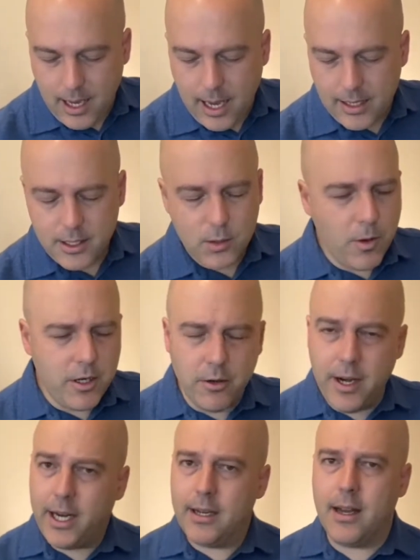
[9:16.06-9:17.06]
I just want to
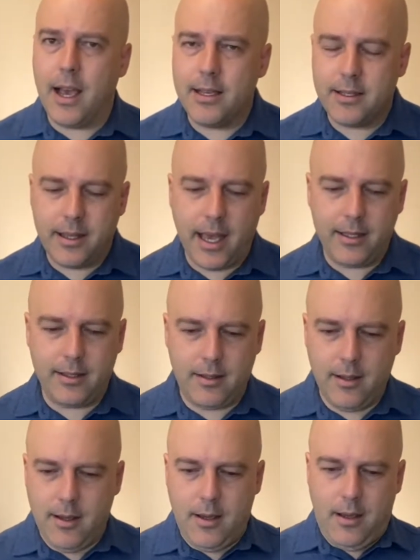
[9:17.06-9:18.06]
recognize
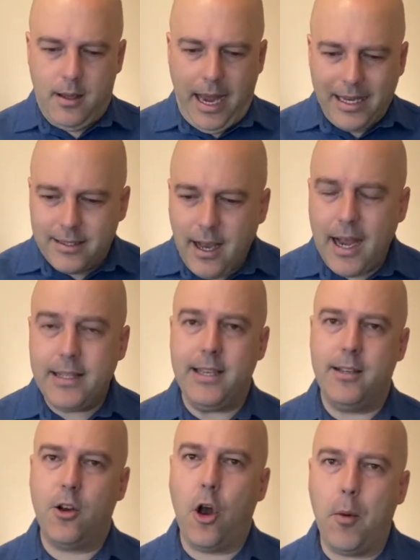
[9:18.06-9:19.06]
that anxiety
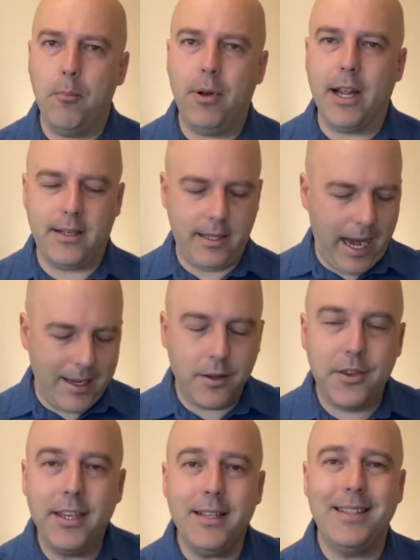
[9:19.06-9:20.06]
is complex and
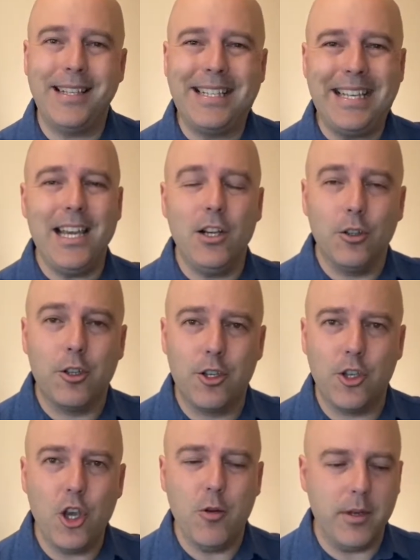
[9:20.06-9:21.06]
this single
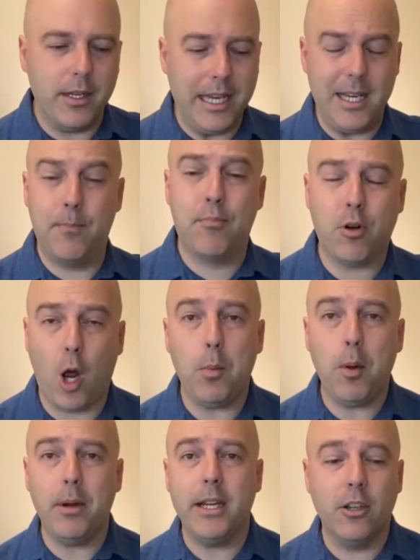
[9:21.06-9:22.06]
sermon is
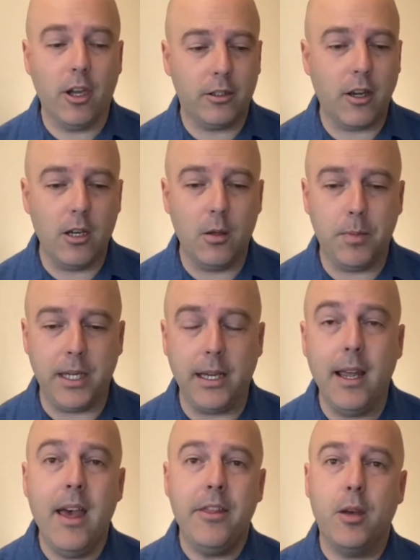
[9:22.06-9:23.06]
probably not going to
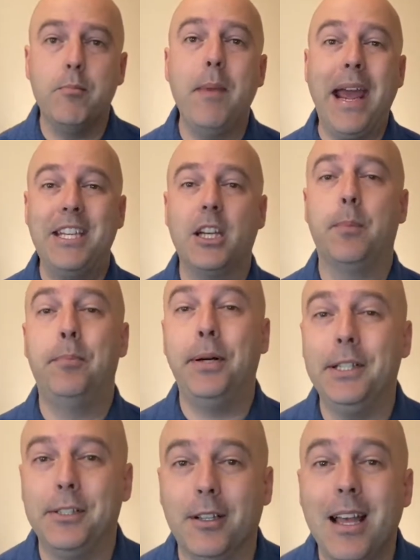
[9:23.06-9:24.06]
be the magic
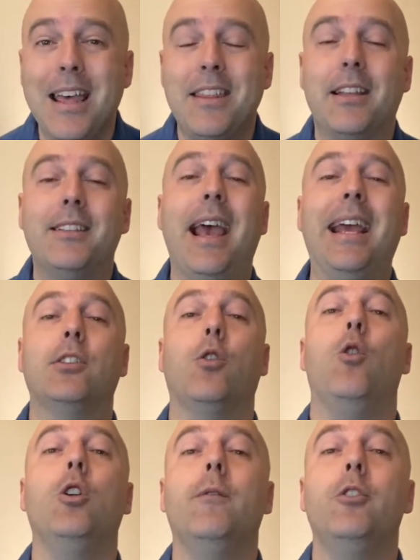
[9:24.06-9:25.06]
pill that takes
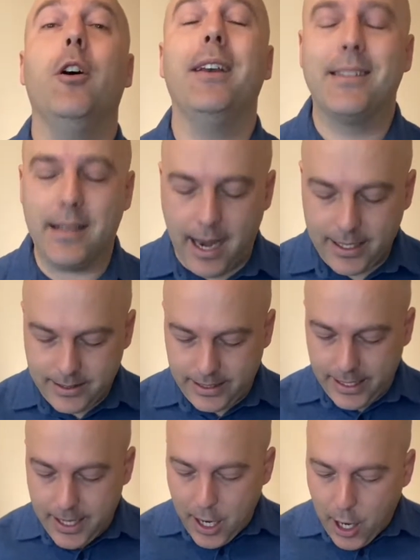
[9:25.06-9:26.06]
all of your
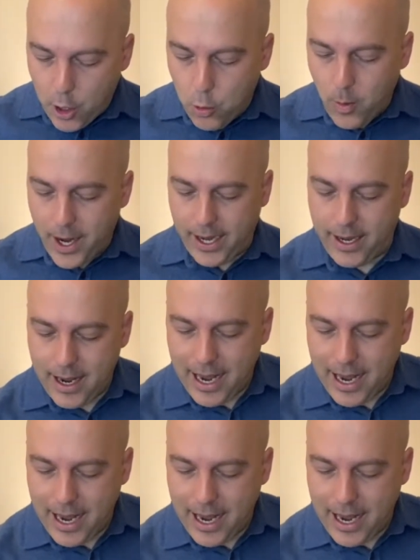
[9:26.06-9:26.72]
anxiety away.